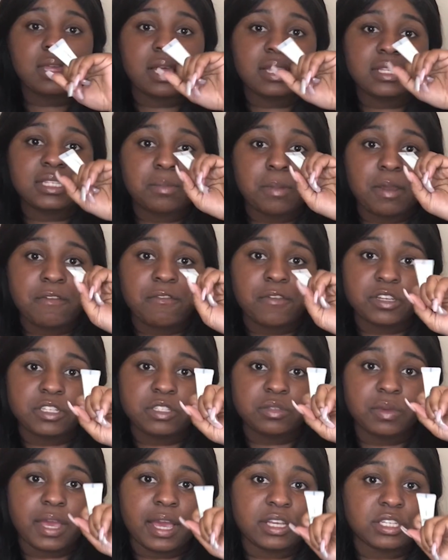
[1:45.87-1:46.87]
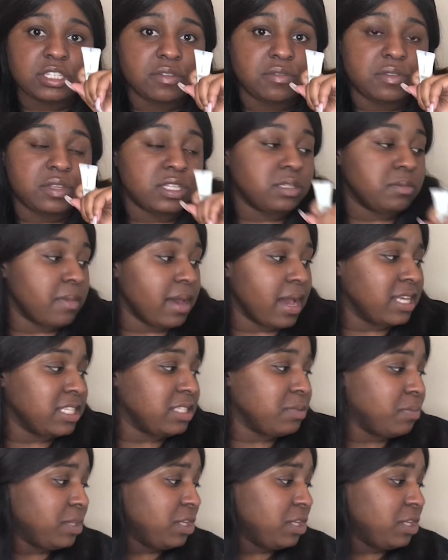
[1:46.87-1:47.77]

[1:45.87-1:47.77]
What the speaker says: That's my first reaction of this mask.